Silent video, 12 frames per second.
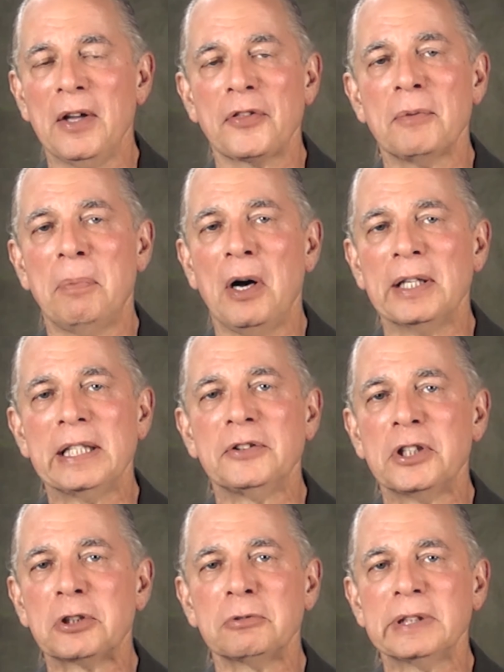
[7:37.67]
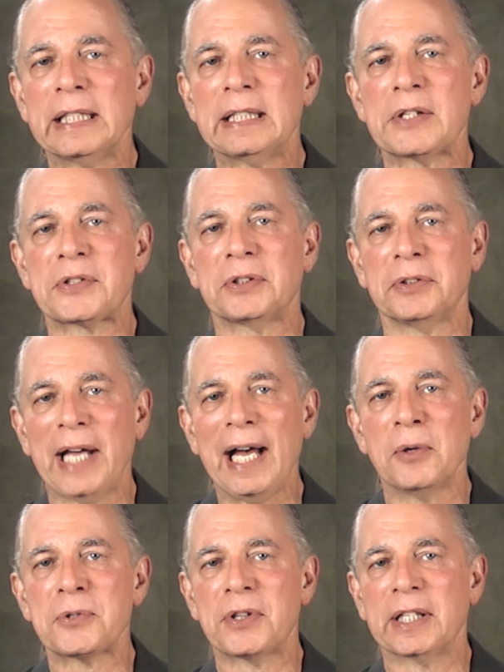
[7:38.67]
the body literally
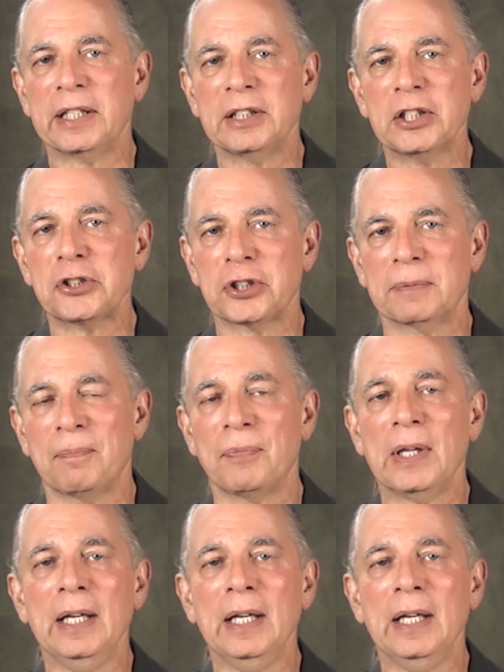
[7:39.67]
disallows the condition